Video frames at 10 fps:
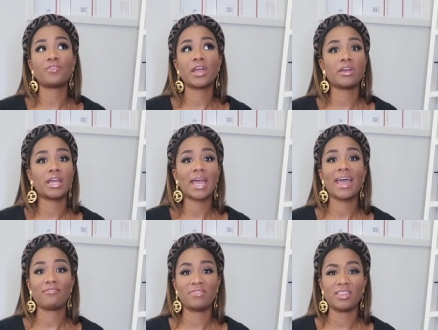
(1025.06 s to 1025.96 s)
very
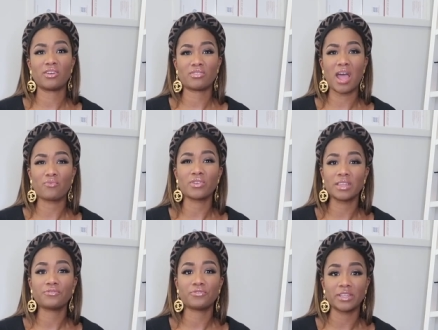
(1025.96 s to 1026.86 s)
heavy. They're not
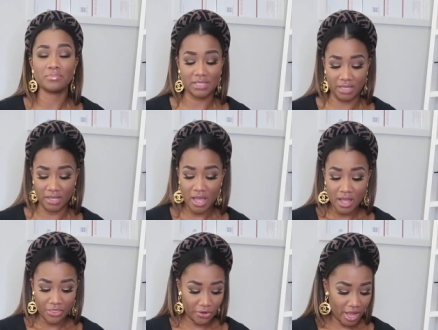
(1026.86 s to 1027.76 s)
really flimsy.
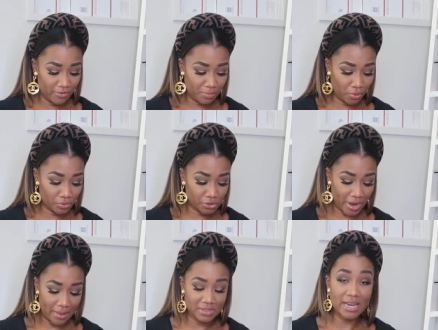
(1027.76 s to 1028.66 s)
They're heavy pull
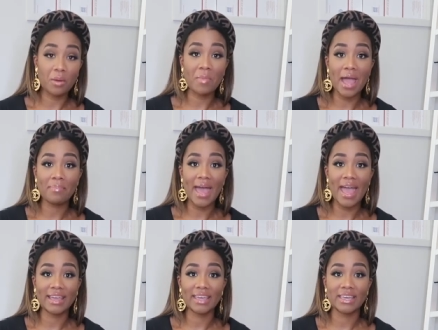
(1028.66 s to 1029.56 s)
straps. Now, my
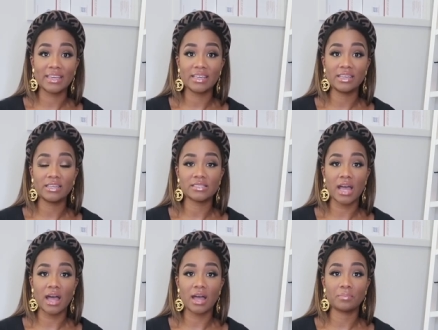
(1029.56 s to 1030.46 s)
bag is
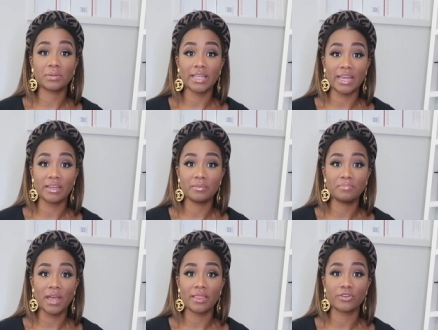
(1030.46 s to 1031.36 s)

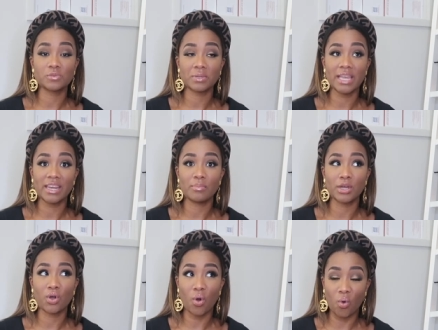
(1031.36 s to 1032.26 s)
palladium, and there's palladium
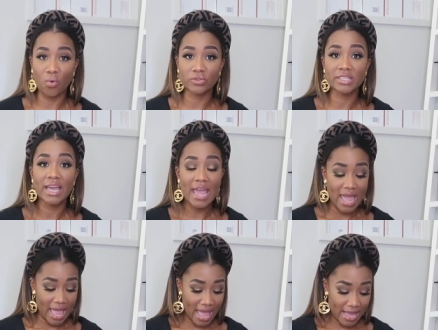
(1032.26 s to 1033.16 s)
and gold.
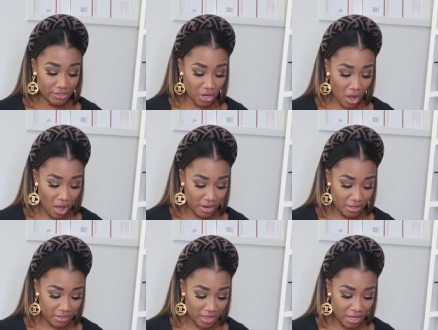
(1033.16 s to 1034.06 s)
And
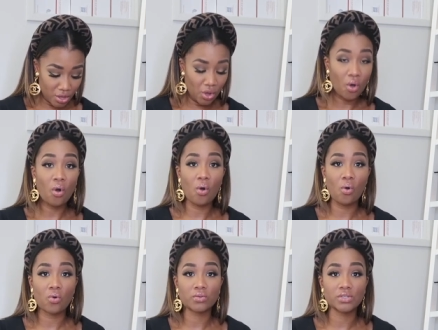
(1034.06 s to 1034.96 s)
on the
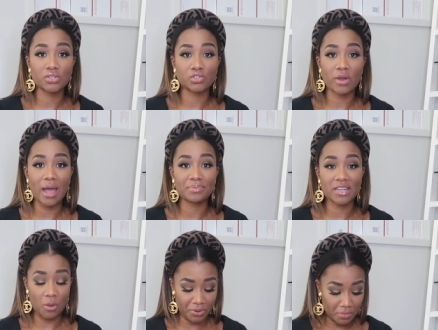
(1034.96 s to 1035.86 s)
gold straps,
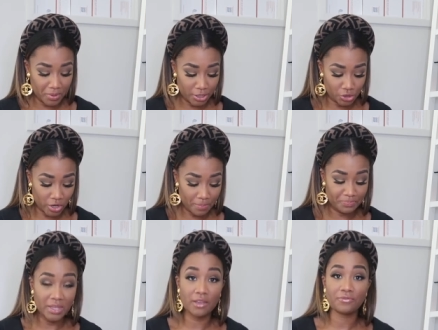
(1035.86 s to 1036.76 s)
and I'll put a picture up,
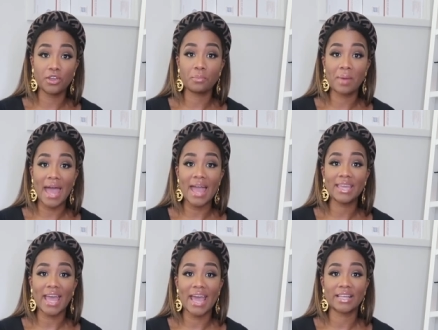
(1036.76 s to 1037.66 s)
if your
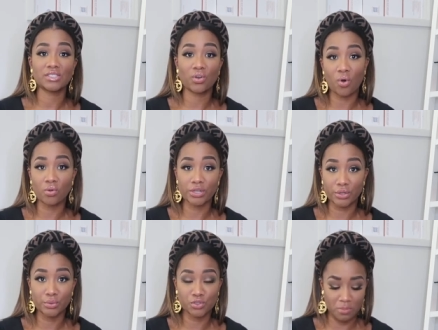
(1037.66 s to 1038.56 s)
bag has gold
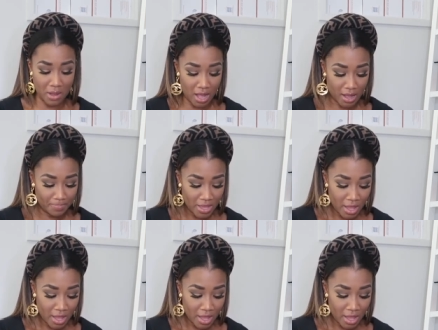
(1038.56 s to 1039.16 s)
accoutrement,